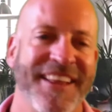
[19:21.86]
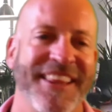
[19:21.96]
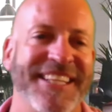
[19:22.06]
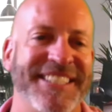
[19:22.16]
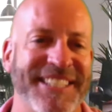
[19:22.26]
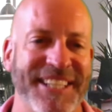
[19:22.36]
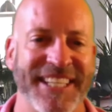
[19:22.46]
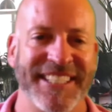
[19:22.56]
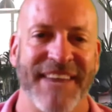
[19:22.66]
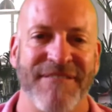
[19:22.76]
Listen to
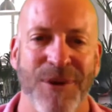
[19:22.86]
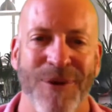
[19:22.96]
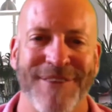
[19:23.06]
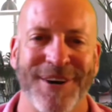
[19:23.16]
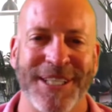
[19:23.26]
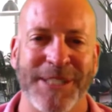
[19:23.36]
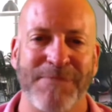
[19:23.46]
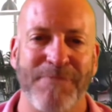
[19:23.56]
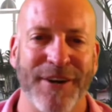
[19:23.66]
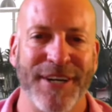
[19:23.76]
this. Have you ever
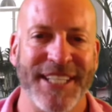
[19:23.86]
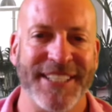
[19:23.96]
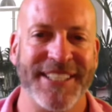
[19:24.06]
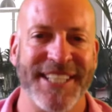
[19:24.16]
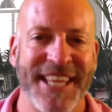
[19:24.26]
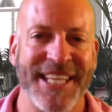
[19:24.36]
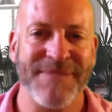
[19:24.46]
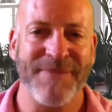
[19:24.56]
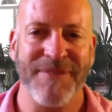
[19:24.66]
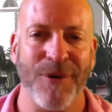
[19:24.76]
experienced this
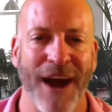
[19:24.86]
before?